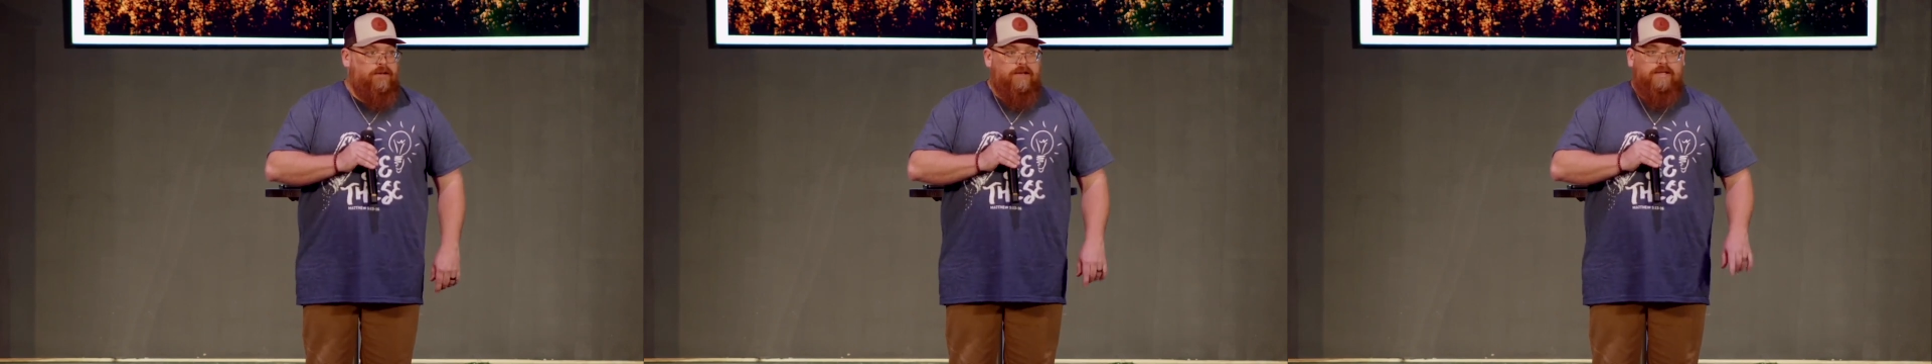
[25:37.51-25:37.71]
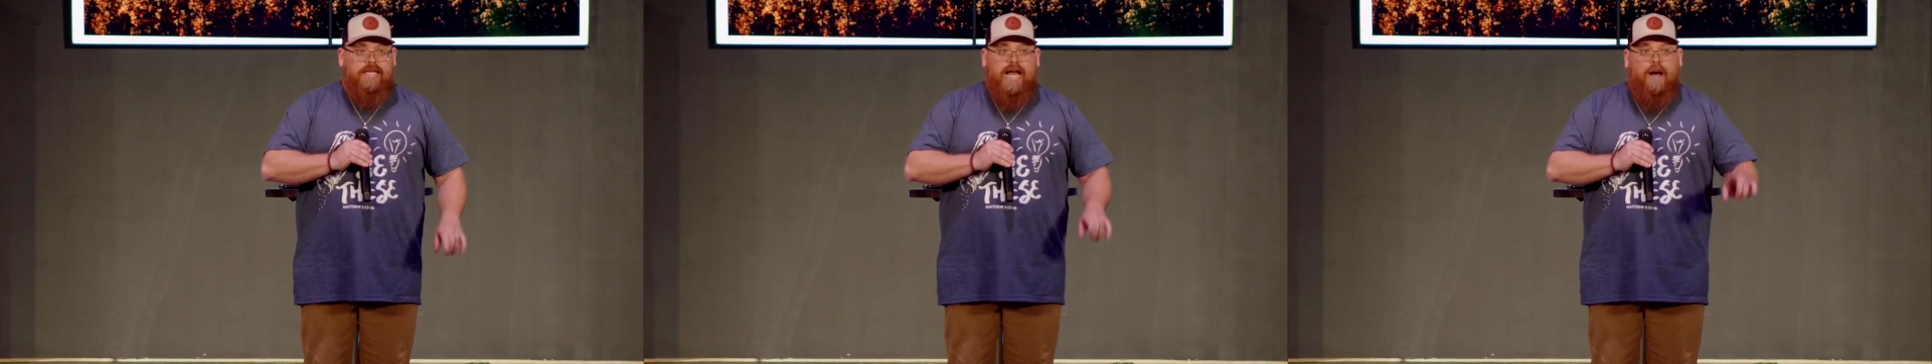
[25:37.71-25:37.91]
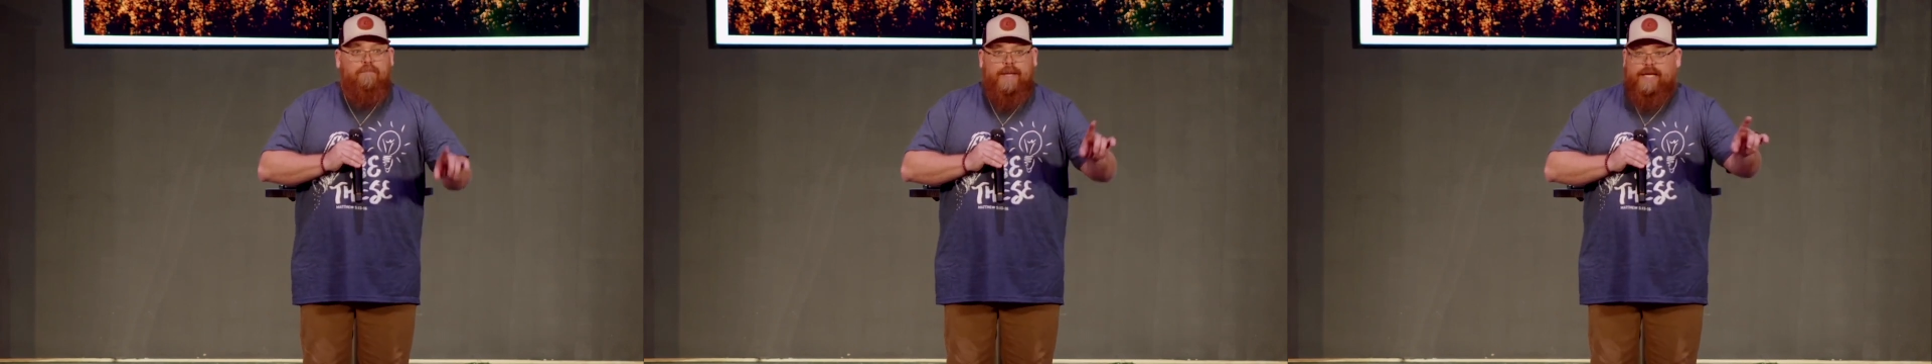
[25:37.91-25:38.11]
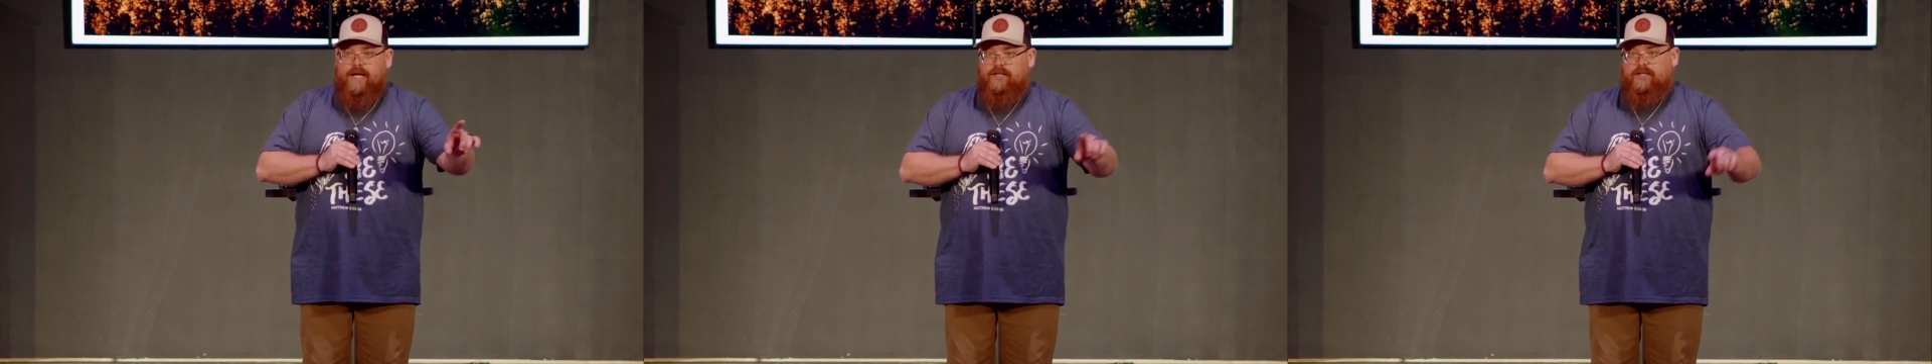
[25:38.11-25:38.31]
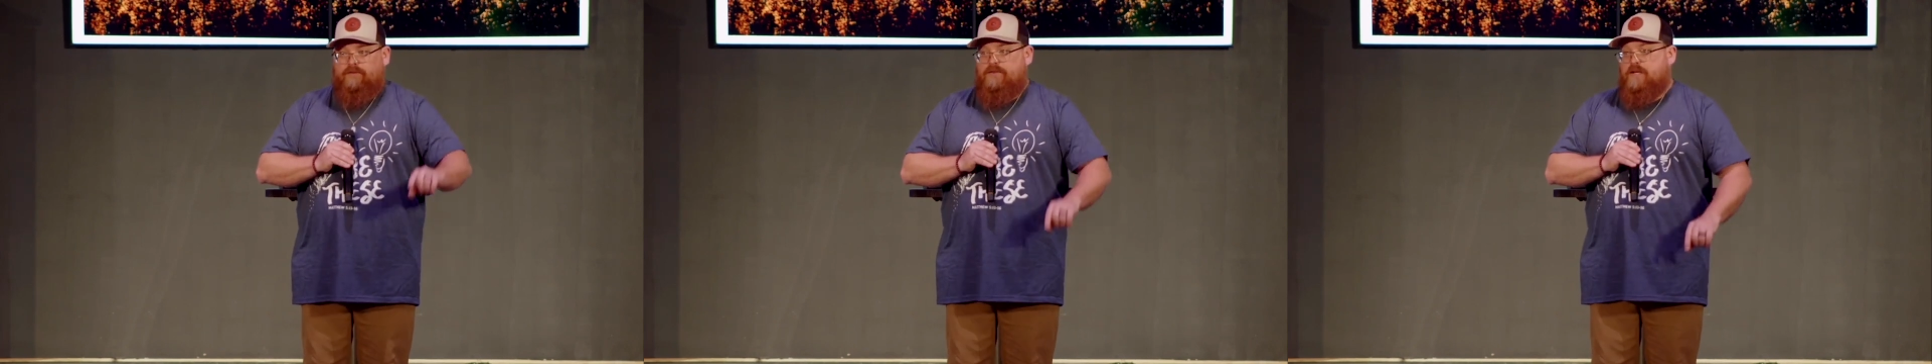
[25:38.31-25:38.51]
not
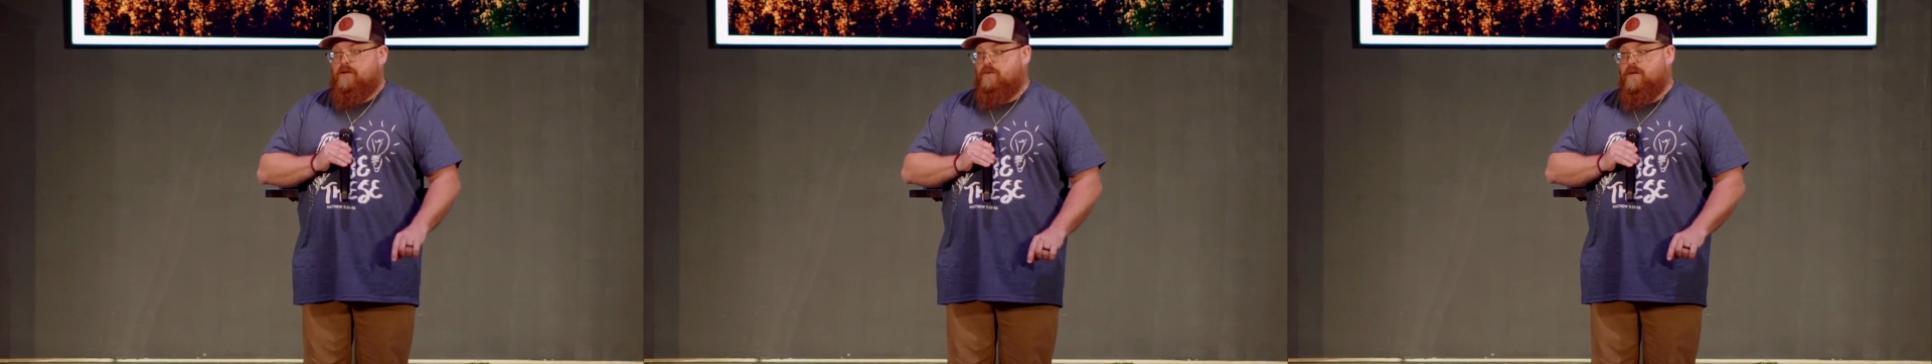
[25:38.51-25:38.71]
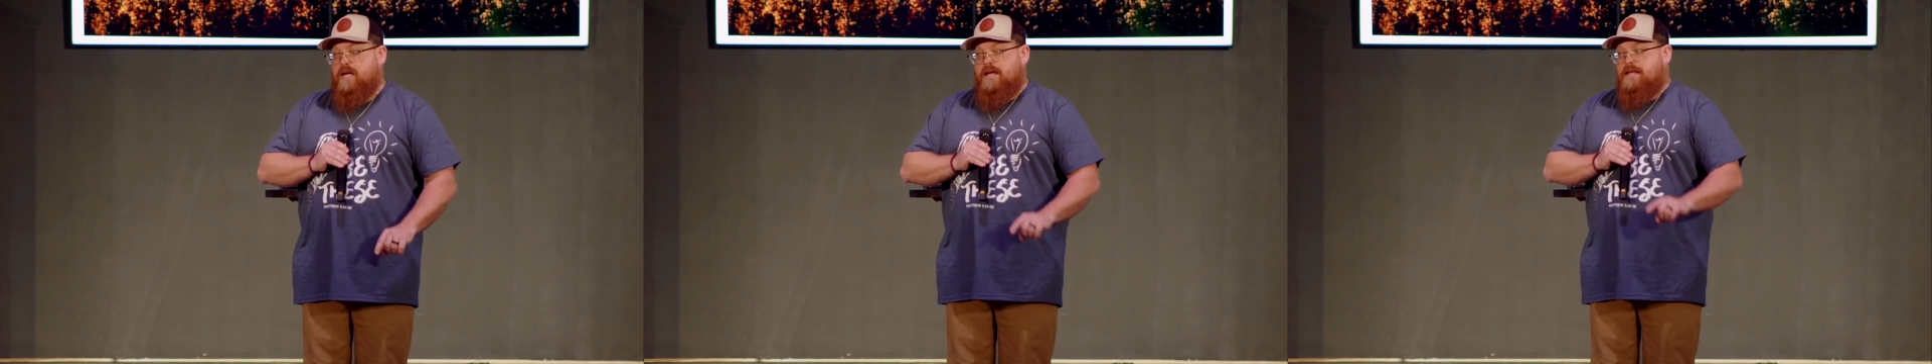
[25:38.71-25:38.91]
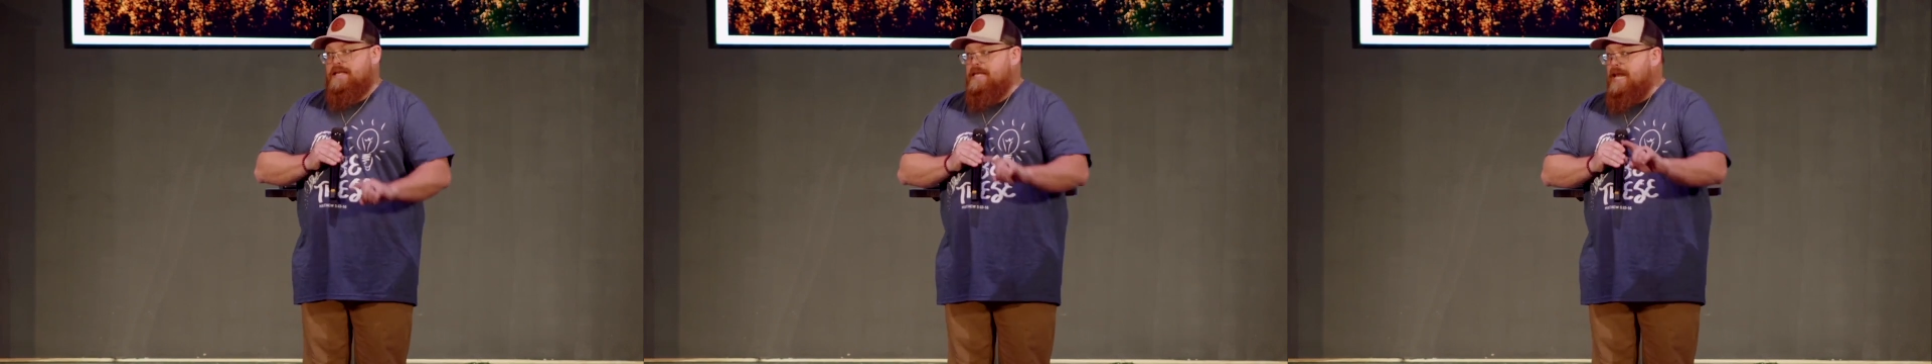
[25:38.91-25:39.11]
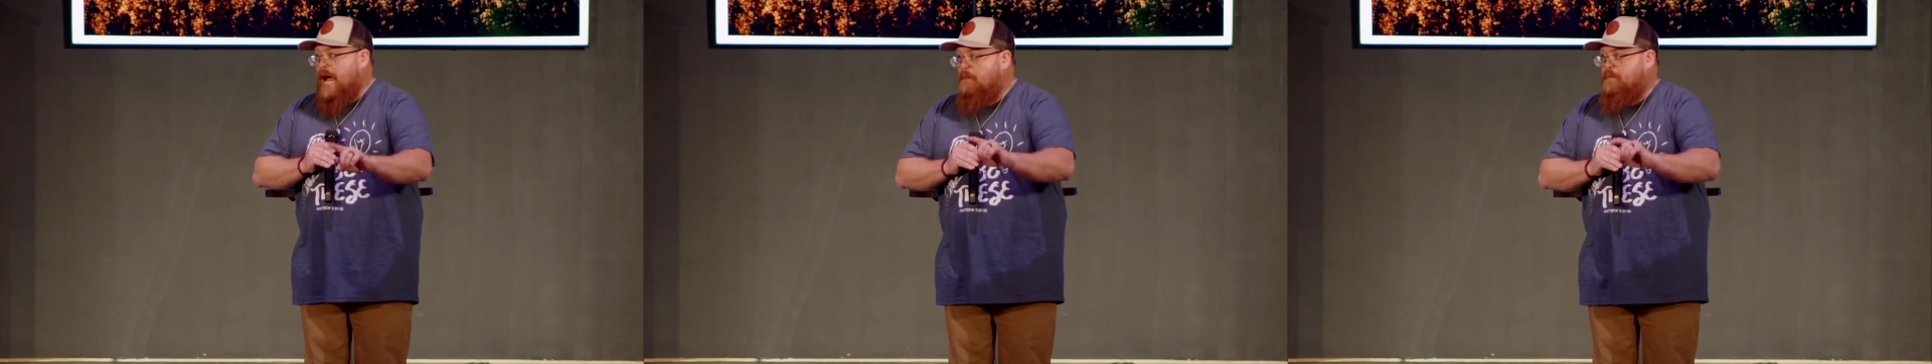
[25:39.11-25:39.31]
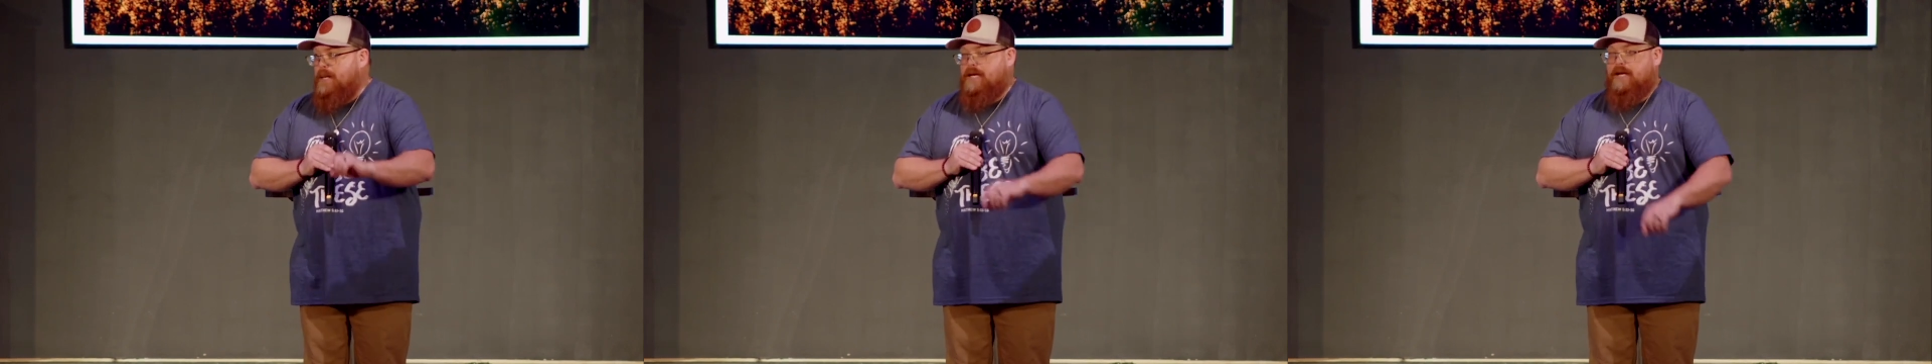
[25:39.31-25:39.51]
because of you,
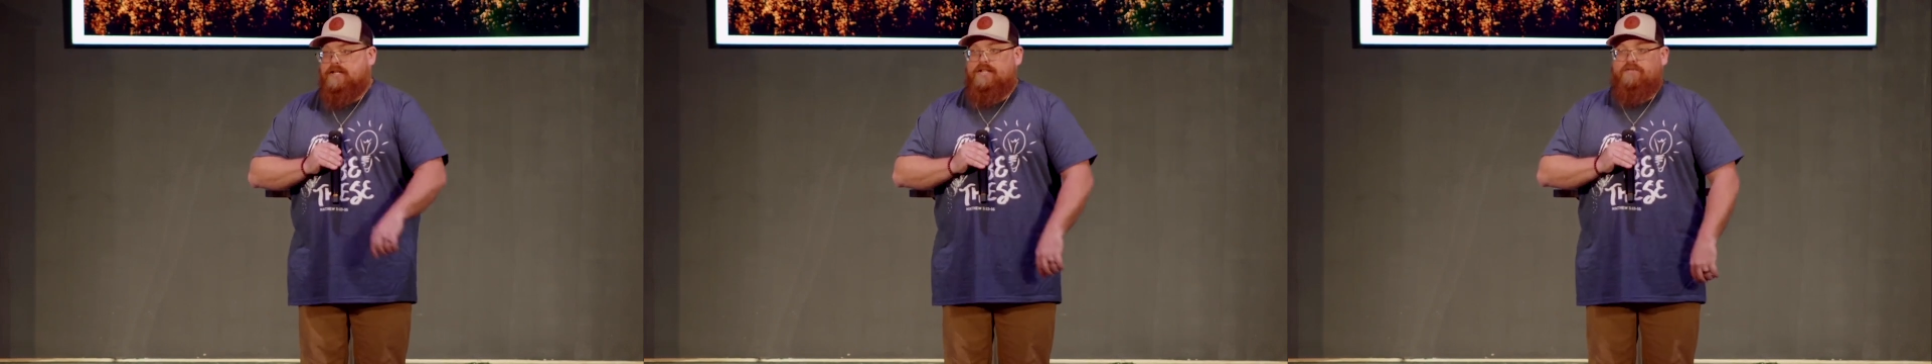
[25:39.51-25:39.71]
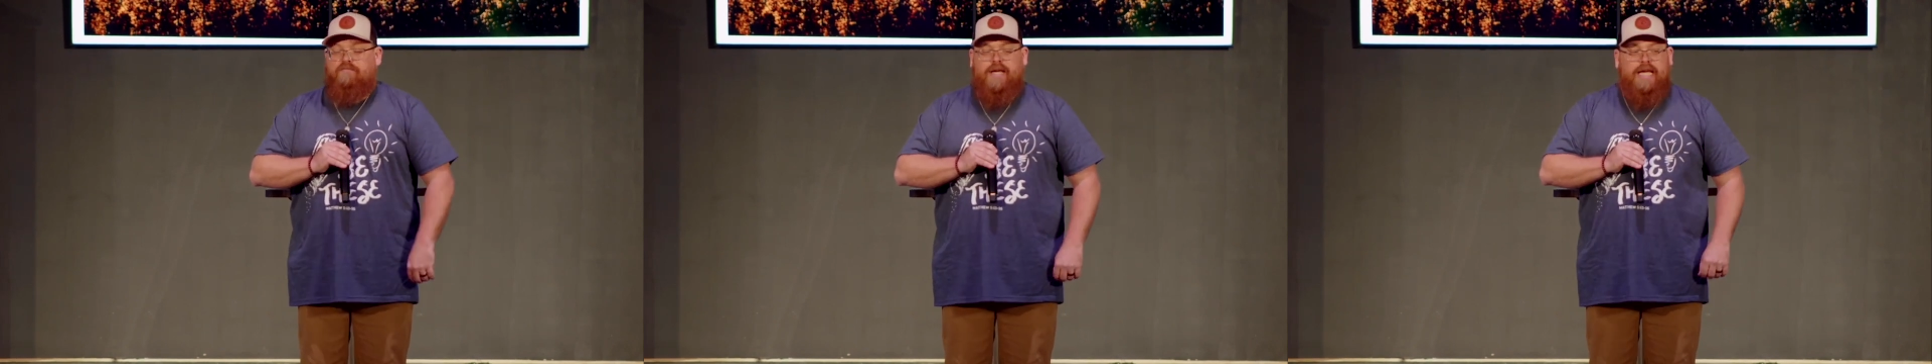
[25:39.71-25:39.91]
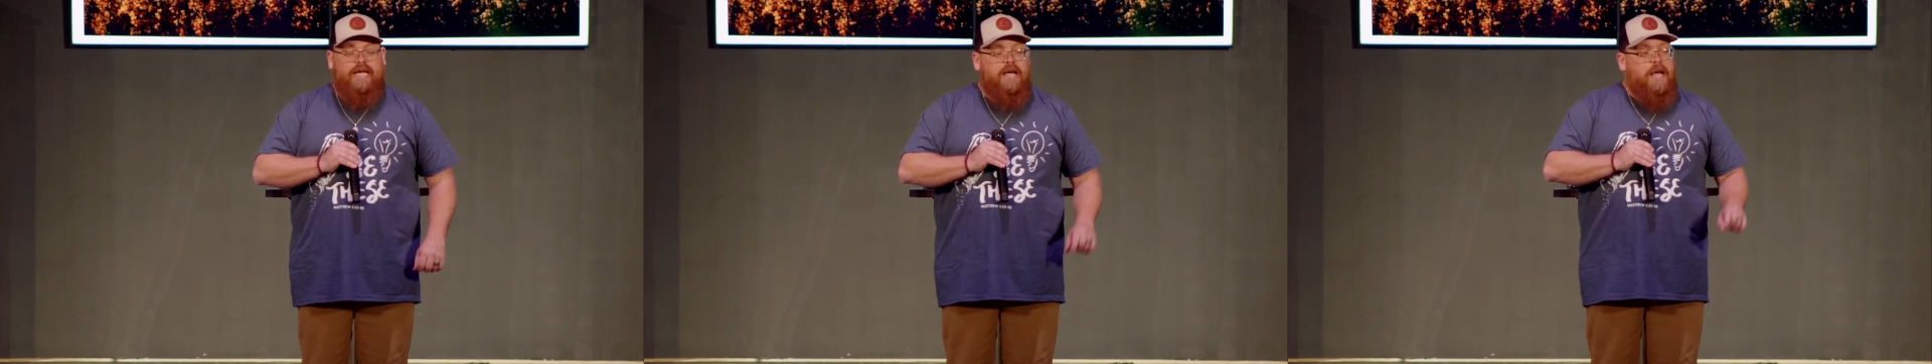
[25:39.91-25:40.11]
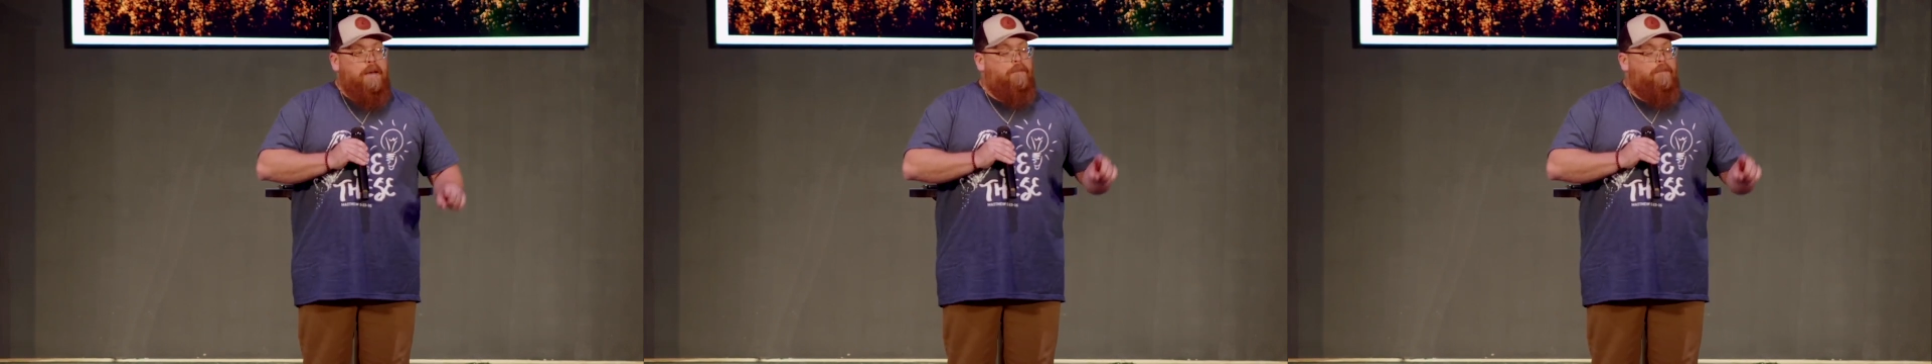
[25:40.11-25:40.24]
not because of me,